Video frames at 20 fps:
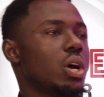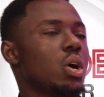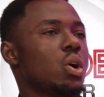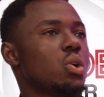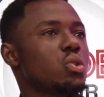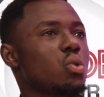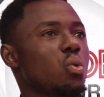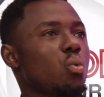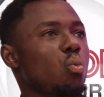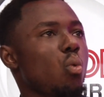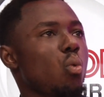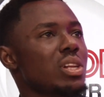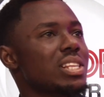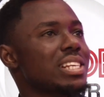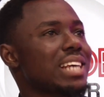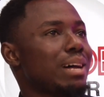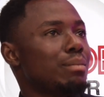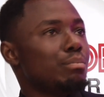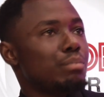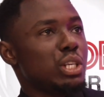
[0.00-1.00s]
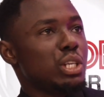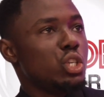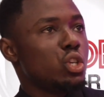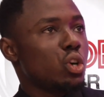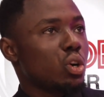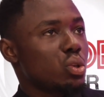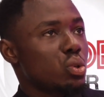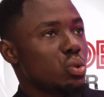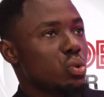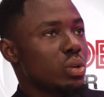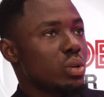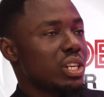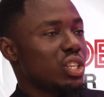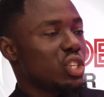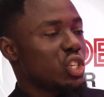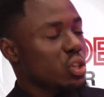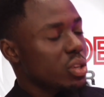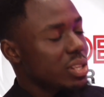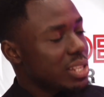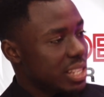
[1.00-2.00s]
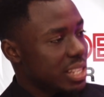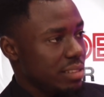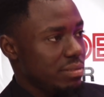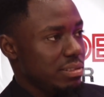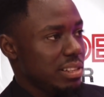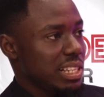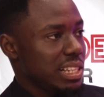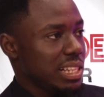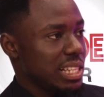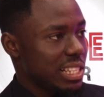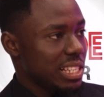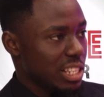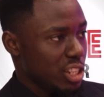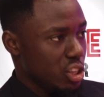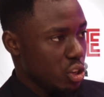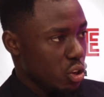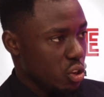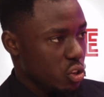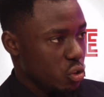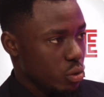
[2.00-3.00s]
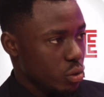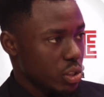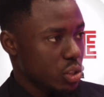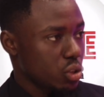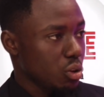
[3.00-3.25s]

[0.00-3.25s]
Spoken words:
So, what can be done to ensure safety in these industries?